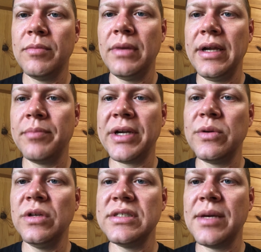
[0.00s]
my
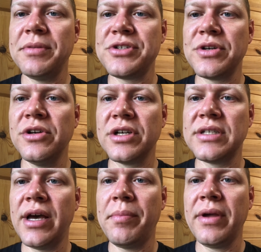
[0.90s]
coolant temperature
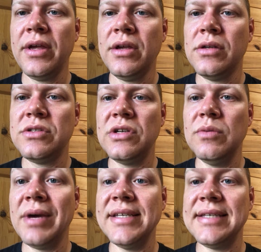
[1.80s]
hooked up
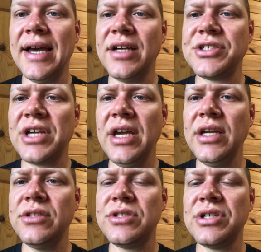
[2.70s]
to my dash
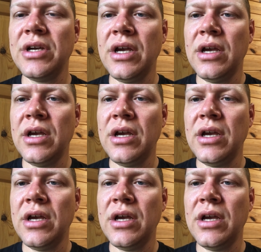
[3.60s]
gauge,